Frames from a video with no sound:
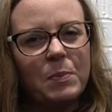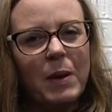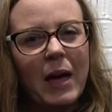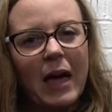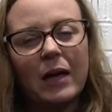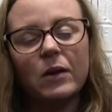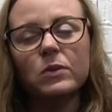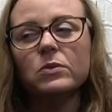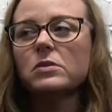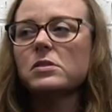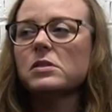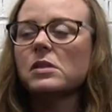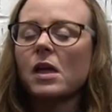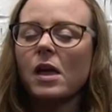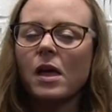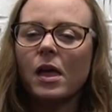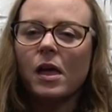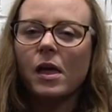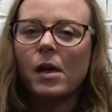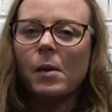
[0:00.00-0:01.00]
pounds,
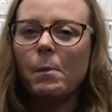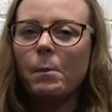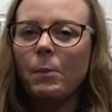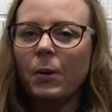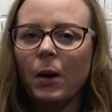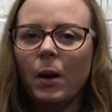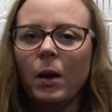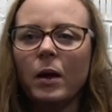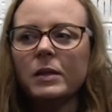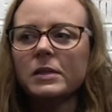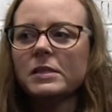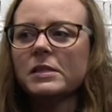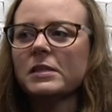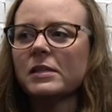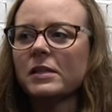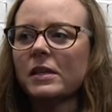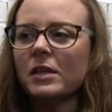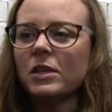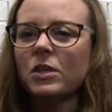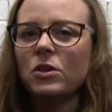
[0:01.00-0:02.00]
but
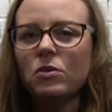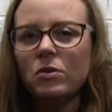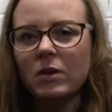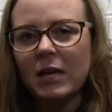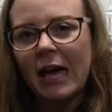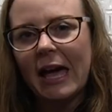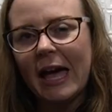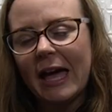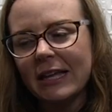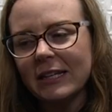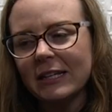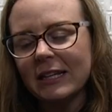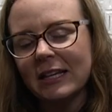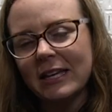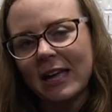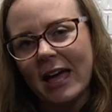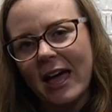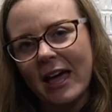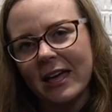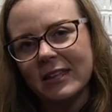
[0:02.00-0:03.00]
you can
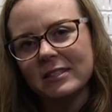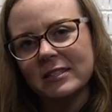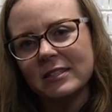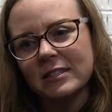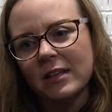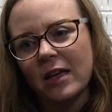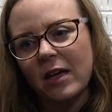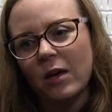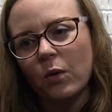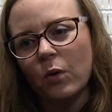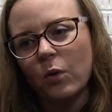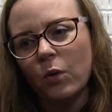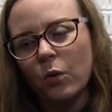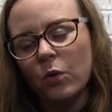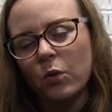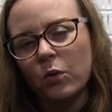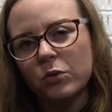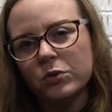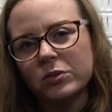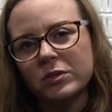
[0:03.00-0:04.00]
get
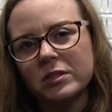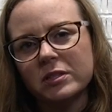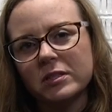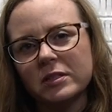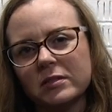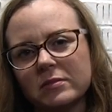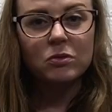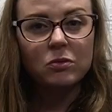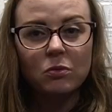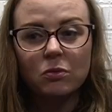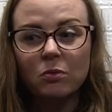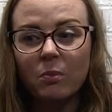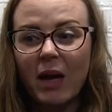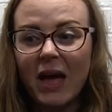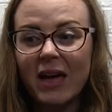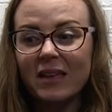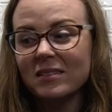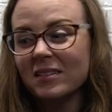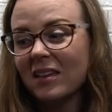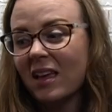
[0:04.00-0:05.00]
horse door
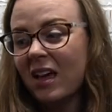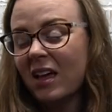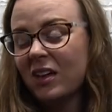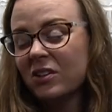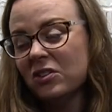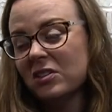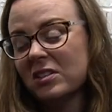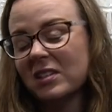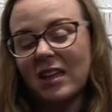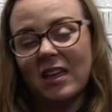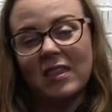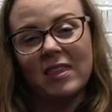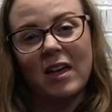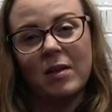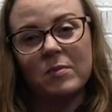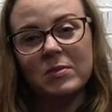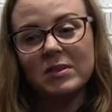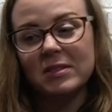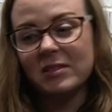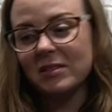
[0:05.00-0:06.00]
mats, just get
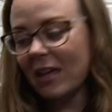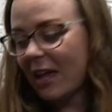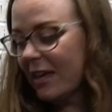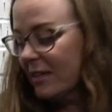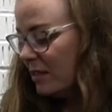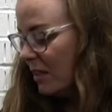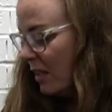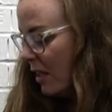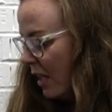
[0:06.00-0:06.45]
them instead.